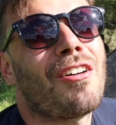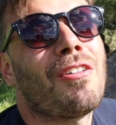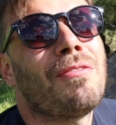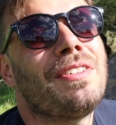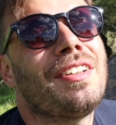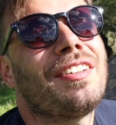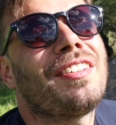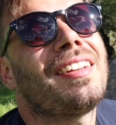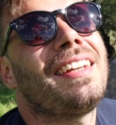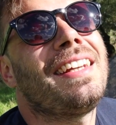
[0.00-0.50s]

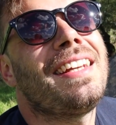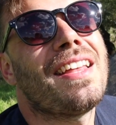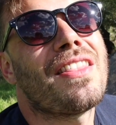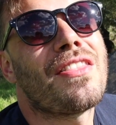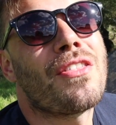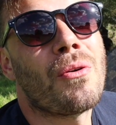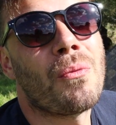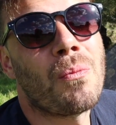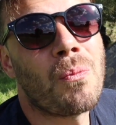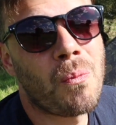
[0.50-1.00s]
obviously
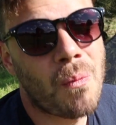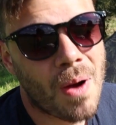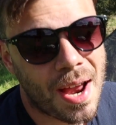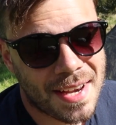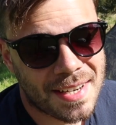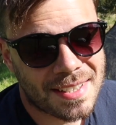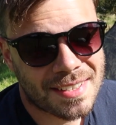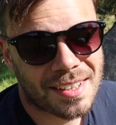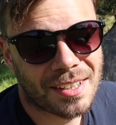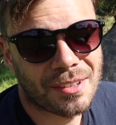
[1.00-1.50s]
the
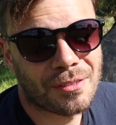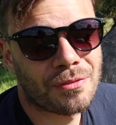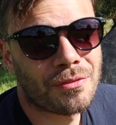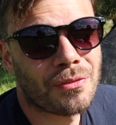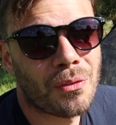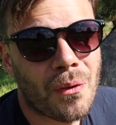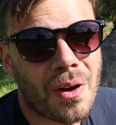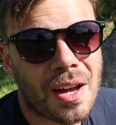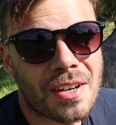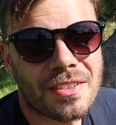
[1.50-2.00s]
weight at
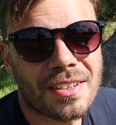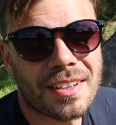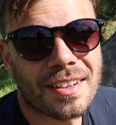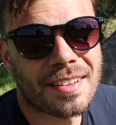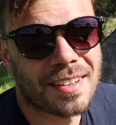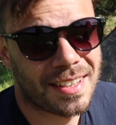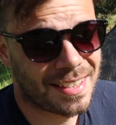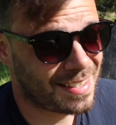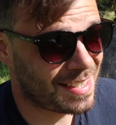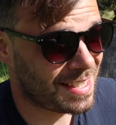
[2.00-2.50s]

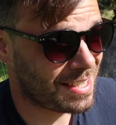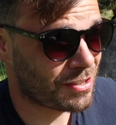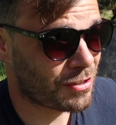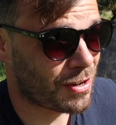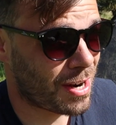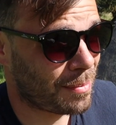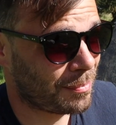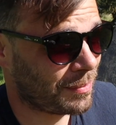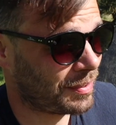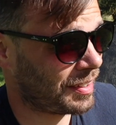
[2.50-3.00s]
413
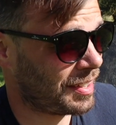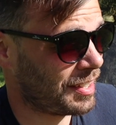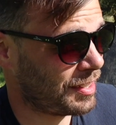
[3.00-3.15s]
grams.